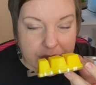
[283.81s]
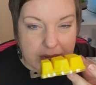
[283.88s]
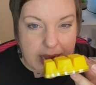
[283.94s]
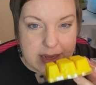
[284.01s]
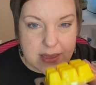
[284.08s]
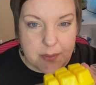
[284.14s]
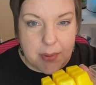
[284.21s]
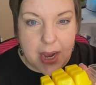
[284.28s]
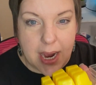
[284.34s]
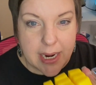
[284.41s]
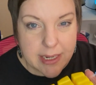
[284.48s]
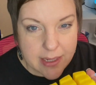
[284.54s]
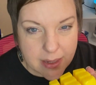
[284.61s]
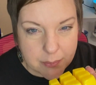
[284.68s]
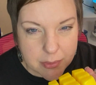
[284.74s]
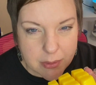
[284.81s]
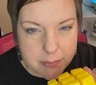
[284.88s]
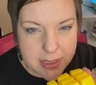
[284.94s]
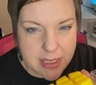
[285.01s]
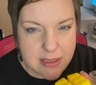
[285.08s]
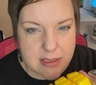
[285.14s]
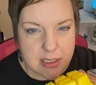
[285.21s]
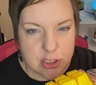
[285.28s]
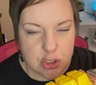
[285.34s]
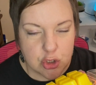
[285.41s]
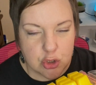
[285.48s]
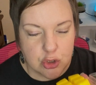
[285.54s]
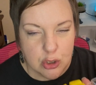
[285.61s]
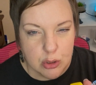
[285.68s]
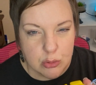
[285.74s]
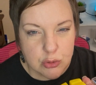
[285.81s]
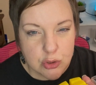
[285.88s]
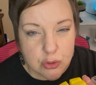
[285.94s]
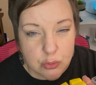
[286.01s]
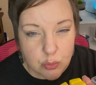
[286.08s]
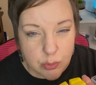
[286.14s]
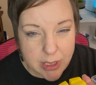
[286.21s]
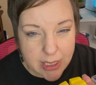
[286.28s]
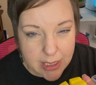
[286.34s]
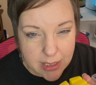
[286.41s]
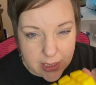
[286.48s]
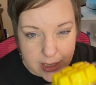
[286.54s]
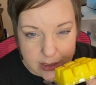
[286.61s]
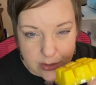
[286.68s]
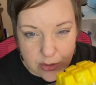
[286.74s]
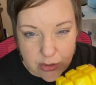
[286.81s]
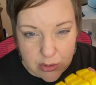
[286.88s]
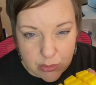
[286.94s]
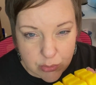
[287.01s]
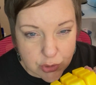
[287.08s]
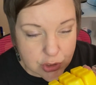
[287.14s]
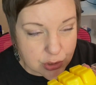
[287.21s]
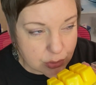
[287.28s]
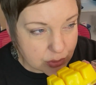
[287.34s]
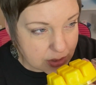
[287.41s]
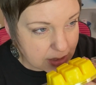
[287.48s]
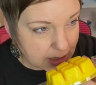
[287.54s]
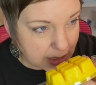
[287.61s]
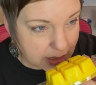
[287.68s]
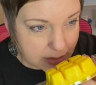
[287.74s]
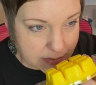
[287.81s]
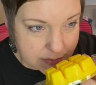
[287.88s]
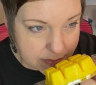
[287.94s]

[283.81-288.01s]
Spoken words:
And the pineapple makes it so sweet and so juicy.